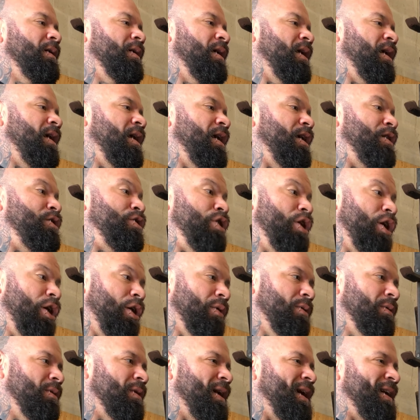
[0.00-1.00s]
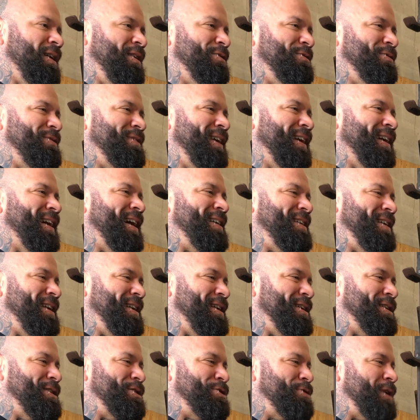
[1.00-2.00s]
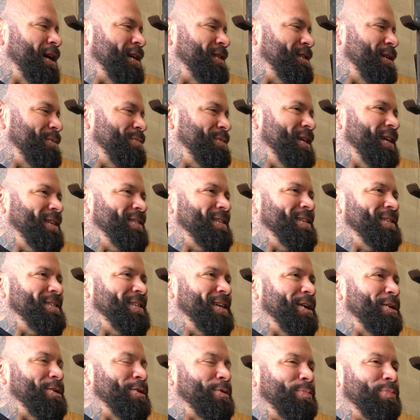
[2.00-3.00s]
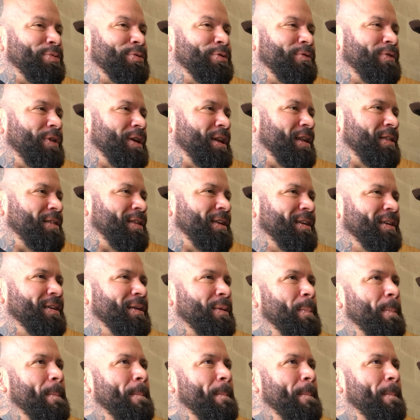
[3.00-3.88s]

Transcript: Uh, no, I don't think I needed a tricep tendon tear to prove anything.